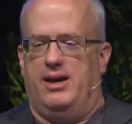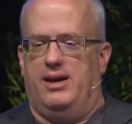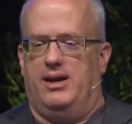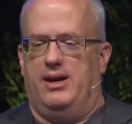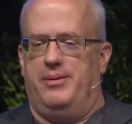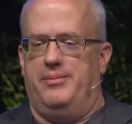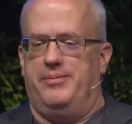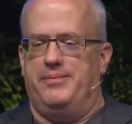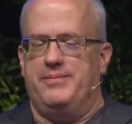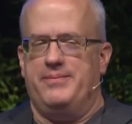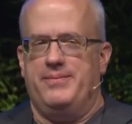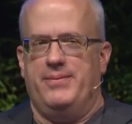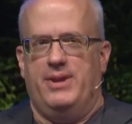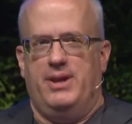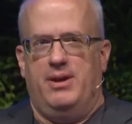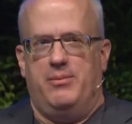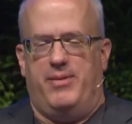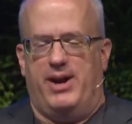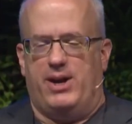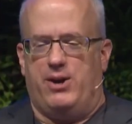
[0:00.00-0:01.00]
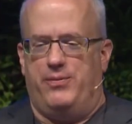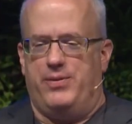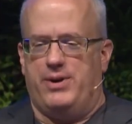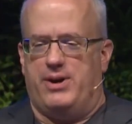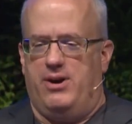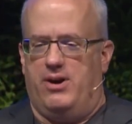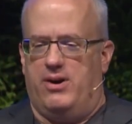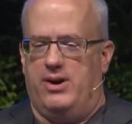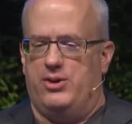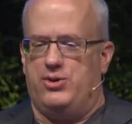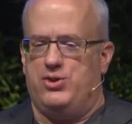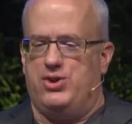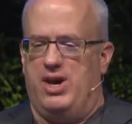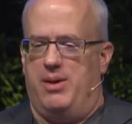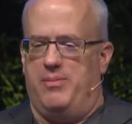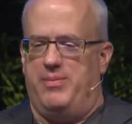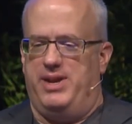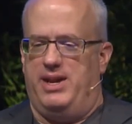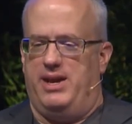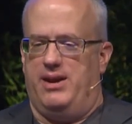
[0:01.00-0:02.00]
Michael Ficar is
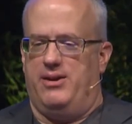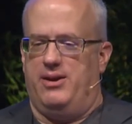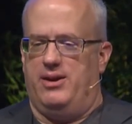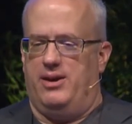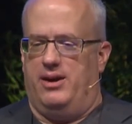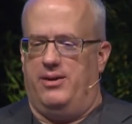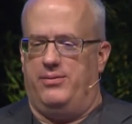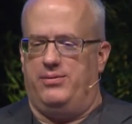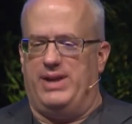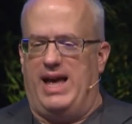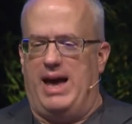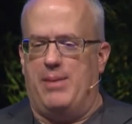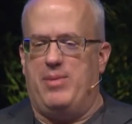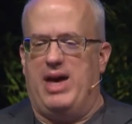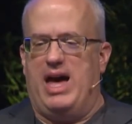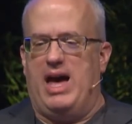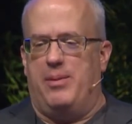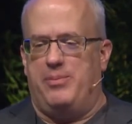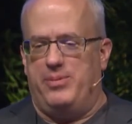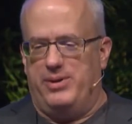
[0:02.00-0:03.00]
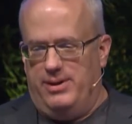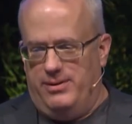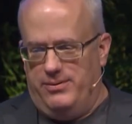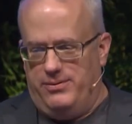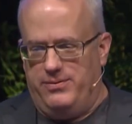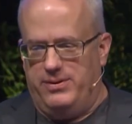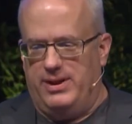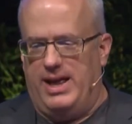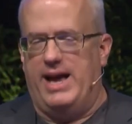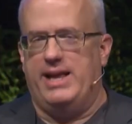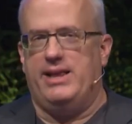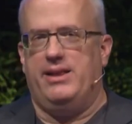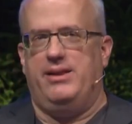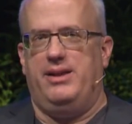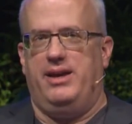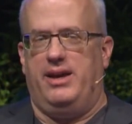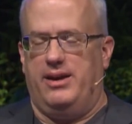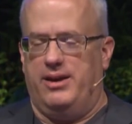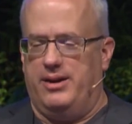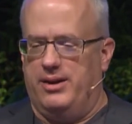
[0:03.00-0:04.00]
championing flat map and
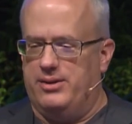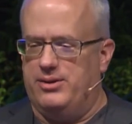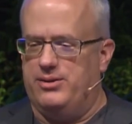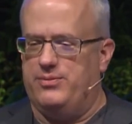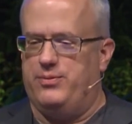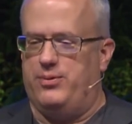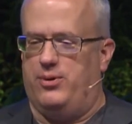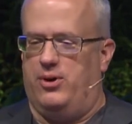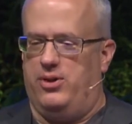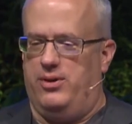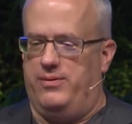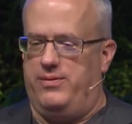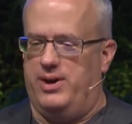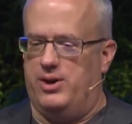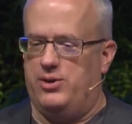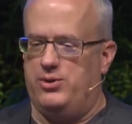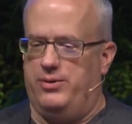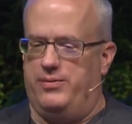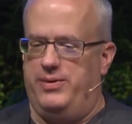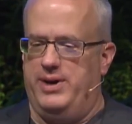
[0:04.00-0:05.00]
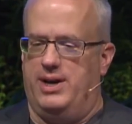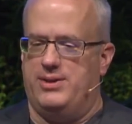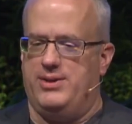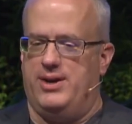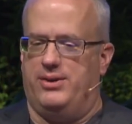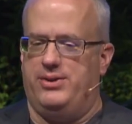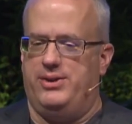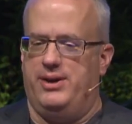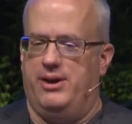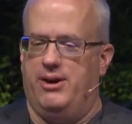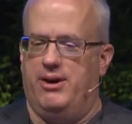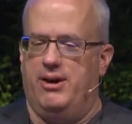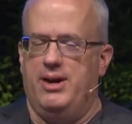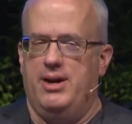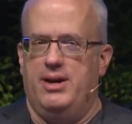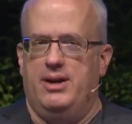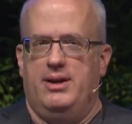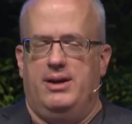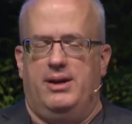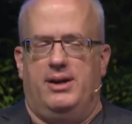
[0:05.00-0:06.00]
flattening for all the functional fans out there.
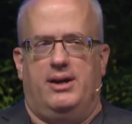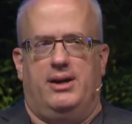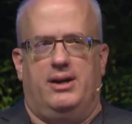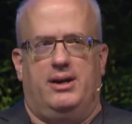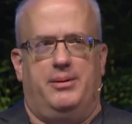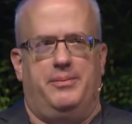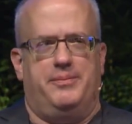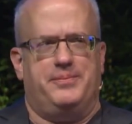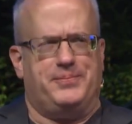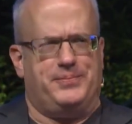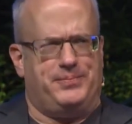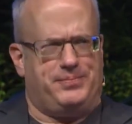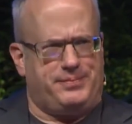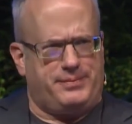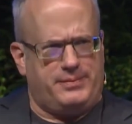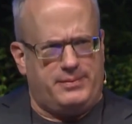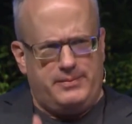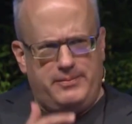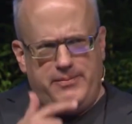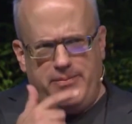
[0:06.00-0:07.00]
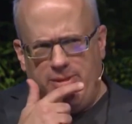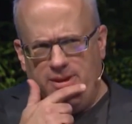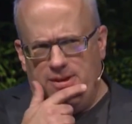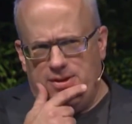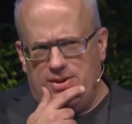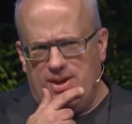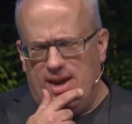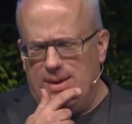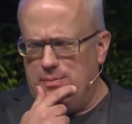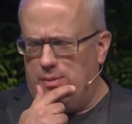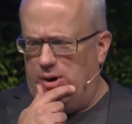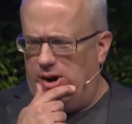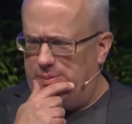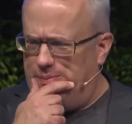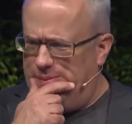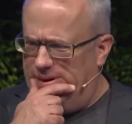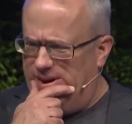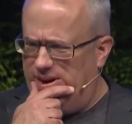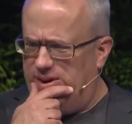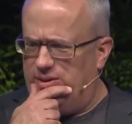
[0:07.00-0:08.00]
Seb
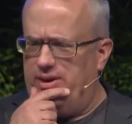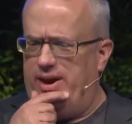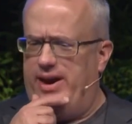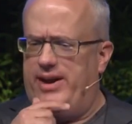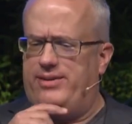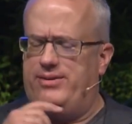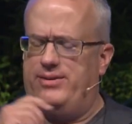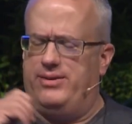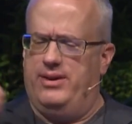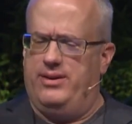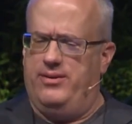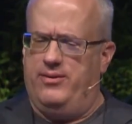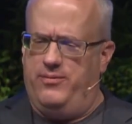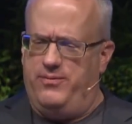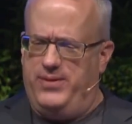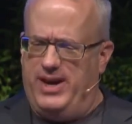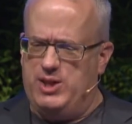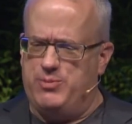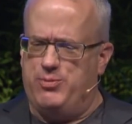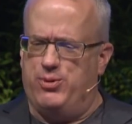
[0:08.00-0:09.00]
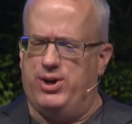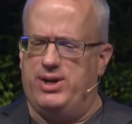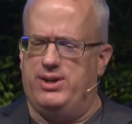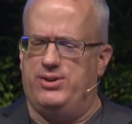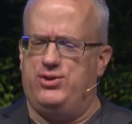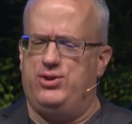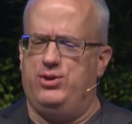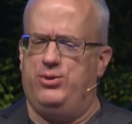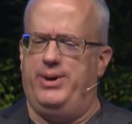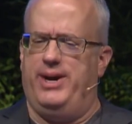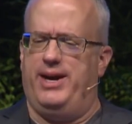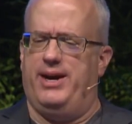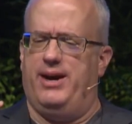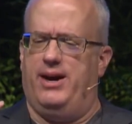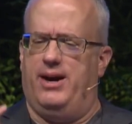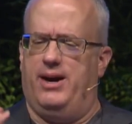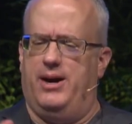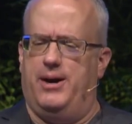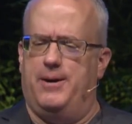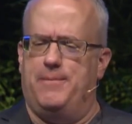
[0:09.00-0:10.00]
Marpage at Facebook is doing
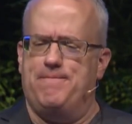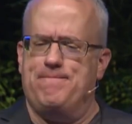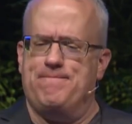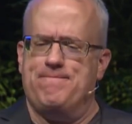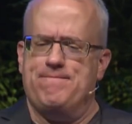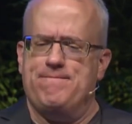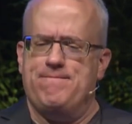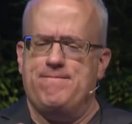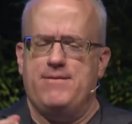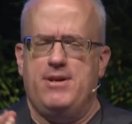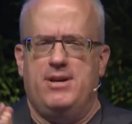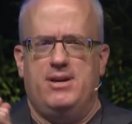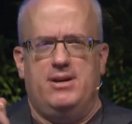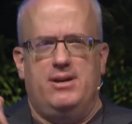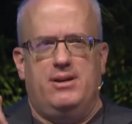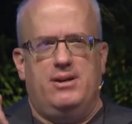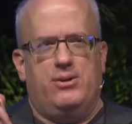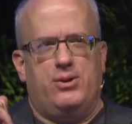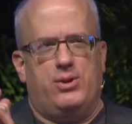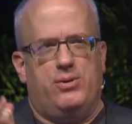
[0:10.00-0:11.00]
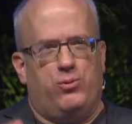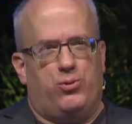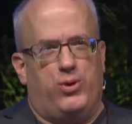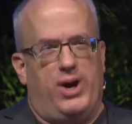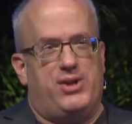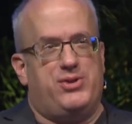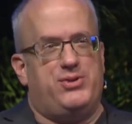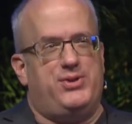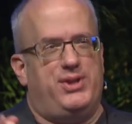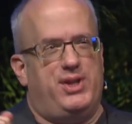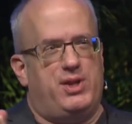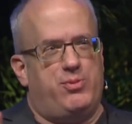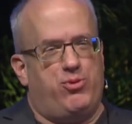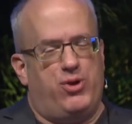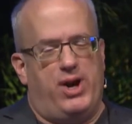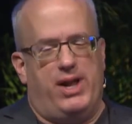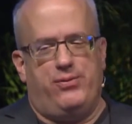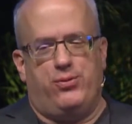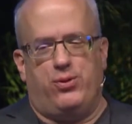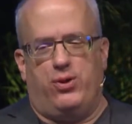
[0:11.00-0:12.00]
rest and
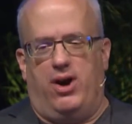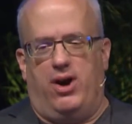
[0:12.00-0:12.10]
spread